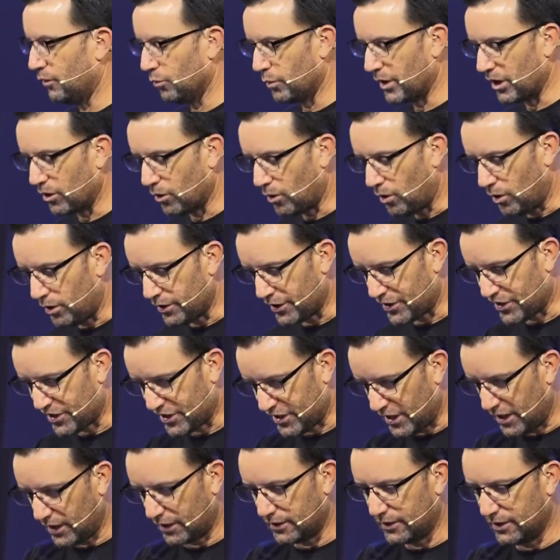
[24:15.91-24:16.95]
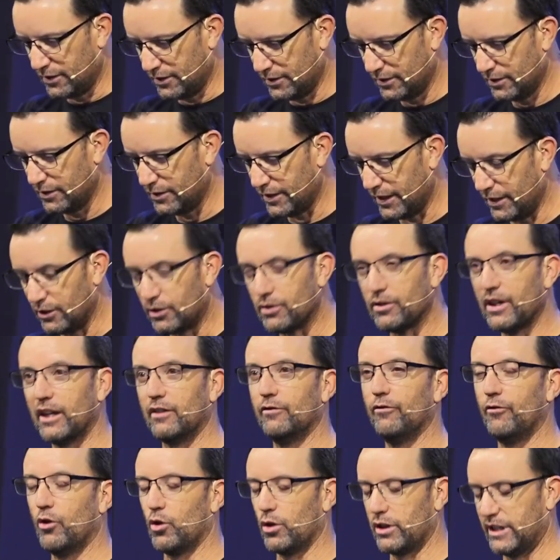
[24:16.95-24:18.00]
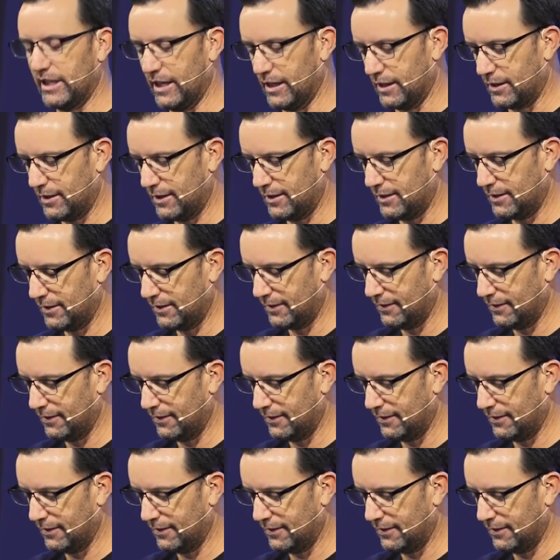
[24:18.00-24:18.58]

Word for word: we're all sucked into that vortex.